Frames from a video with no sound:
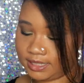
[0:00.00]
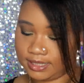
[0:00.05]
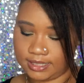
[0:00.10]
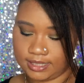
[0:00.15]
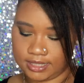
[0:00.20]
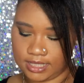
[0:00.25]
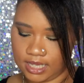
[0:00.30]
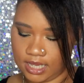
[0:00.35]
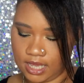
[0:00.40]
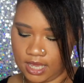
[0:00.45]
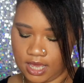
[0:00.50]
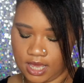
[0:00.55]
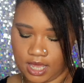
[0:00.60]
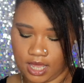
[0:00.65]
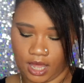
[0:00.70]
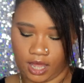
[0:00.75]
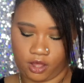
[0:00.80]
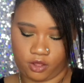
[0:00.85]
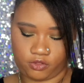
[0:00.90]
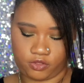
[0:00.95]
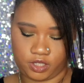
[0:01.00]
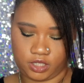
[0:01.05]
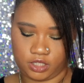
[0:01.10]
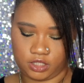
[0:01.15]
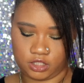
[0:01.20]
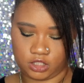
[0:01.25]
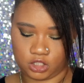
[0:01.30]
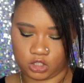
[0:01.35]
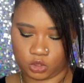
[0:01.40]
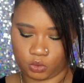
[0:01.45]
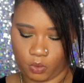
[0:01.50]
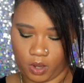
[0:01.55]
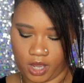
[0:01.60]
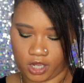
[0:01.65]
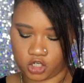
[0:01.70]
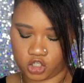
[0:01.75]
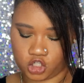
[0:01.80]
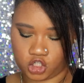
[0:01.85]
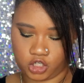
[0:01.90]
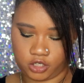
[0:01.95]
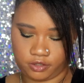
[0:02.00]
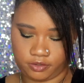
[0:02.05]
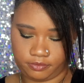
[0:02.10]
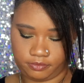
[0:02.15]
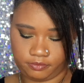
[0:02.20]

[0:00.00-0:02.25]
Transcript: see how these swatch.